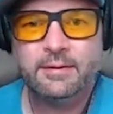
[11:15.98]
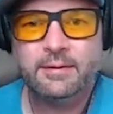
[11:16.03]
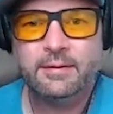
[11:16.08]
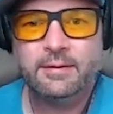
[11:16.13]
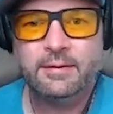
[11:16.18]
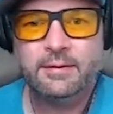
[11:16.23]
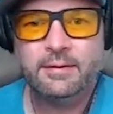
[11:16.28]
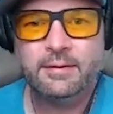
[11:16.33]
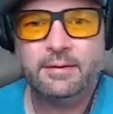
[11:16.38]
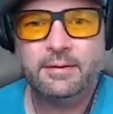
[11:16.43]

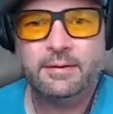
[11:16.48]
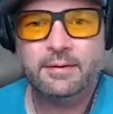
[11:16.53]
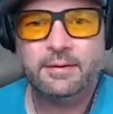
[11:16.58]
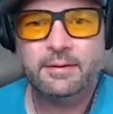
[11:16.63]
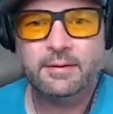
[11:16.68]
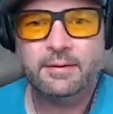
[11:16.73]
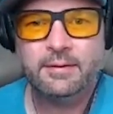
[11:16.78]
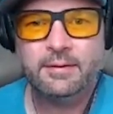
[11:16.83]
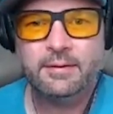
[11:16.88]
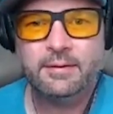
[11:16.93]

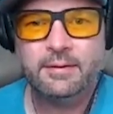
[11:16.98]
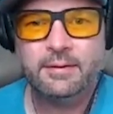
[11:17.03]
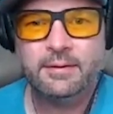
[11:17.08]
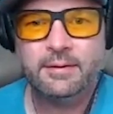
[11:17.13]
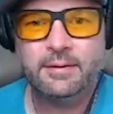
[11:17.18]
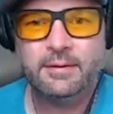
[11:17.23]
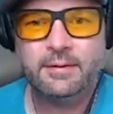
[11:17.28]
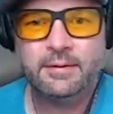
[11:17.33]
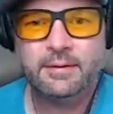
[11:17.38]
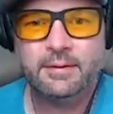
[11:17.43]

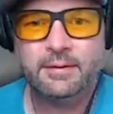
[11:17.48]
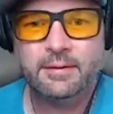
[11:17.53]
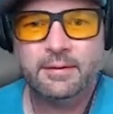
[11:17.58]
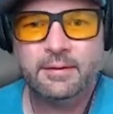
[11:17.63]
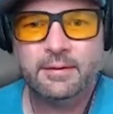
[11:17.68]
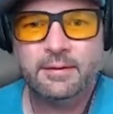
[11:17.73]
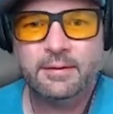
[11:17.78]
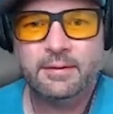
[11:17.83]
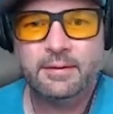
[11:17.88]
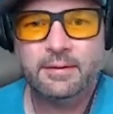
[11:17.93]

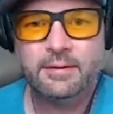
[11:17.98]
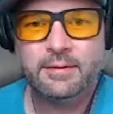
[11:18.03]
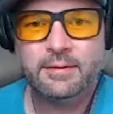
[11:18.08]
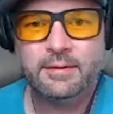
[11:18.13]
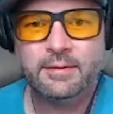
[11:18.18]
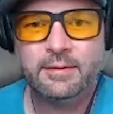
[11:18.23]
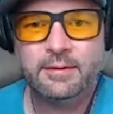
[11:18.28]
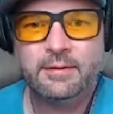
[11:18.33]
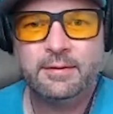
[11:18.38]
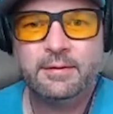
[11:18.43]

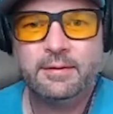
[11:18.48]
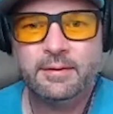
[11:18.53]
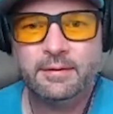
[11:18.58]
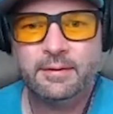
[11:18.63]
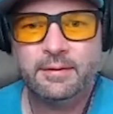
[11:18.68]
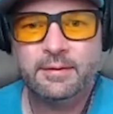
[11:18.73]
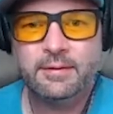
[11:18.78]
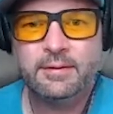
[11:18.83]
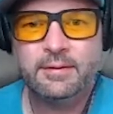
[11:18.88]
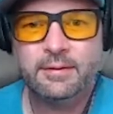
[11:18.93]

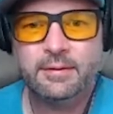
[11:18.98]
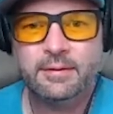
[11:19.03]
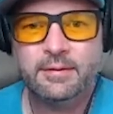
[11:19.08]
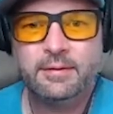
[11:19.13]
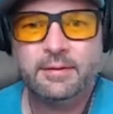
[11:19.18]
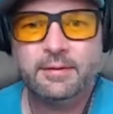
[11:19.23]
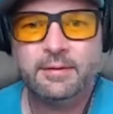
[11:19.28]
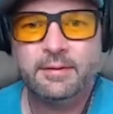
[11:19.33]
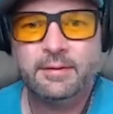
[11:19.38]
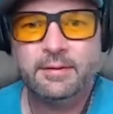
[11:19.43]

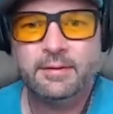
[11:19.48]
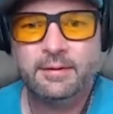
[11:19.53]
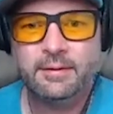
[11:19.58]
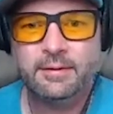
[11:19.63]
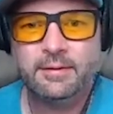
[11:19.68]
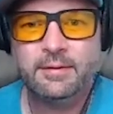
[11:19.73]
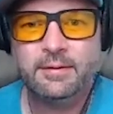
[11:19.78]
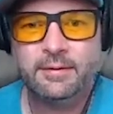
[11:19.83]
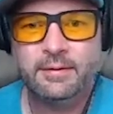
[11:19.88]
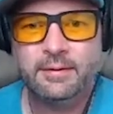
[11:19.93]

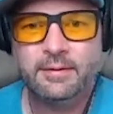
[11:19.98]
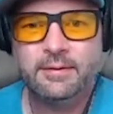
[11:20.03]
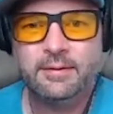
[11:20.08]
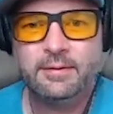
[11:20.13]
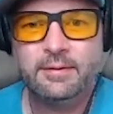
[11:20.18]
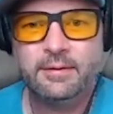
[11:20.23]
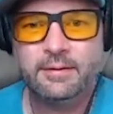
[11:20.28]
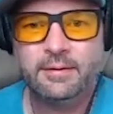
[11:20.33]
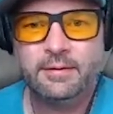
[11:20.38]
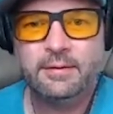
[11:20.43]

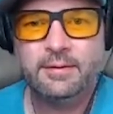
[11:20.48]
No words are spoken by the person on screen.